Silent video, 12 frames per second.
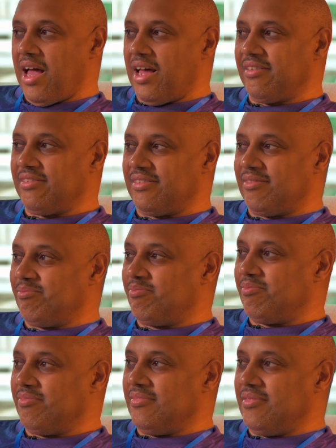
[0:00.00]
I,
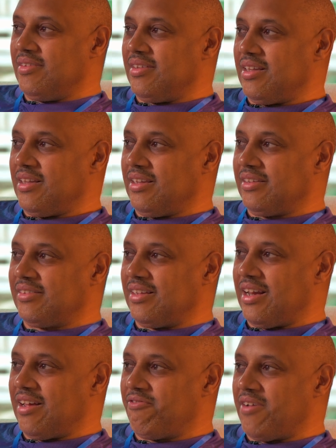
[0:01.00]
like I
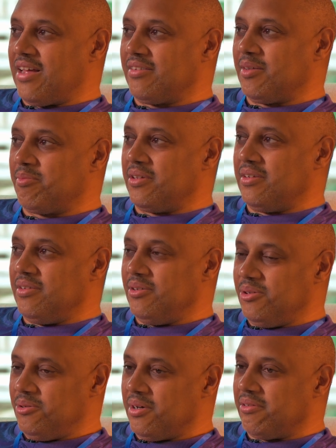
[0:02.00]
said, I find something
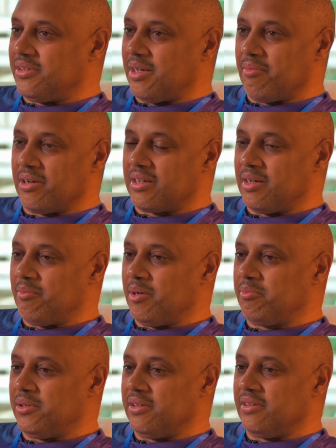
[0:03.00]
new every time I come
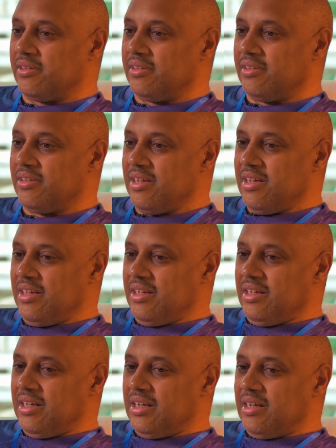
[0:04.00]
up here, and
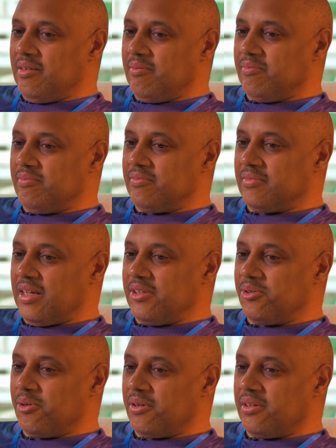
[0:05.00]
I
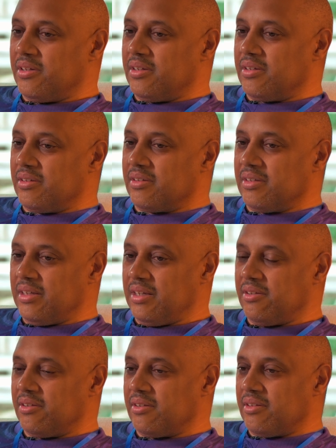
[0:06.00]
enjoy
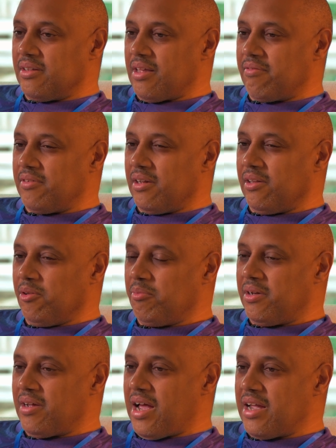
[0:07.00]
either I've done a little
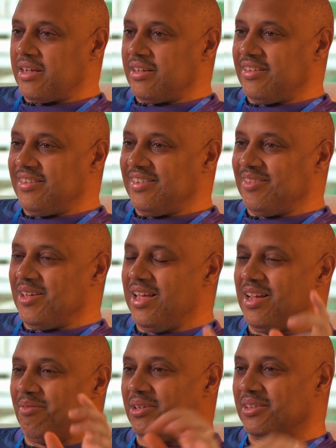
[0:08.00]
bit of hiking,
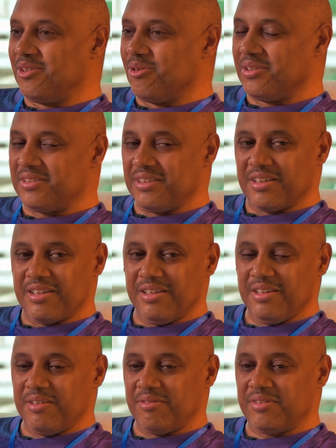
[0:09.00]
but going to the
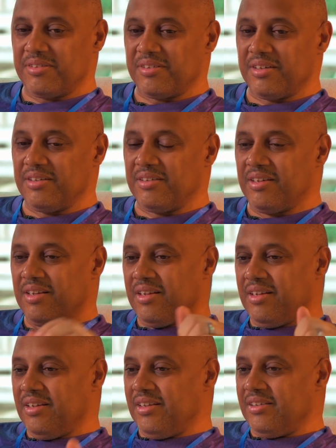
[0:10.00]
cliffs, and
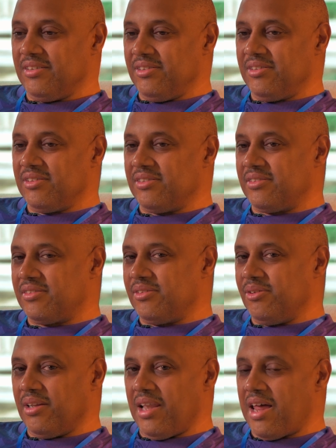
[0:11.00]
you can just
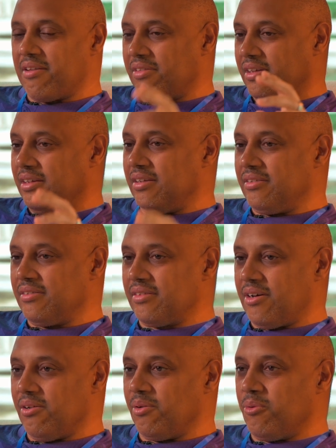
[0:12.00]
do a lot of things
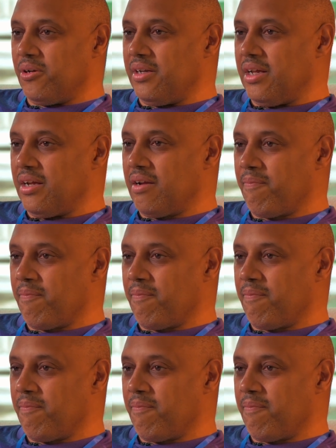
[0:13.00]
all in one day.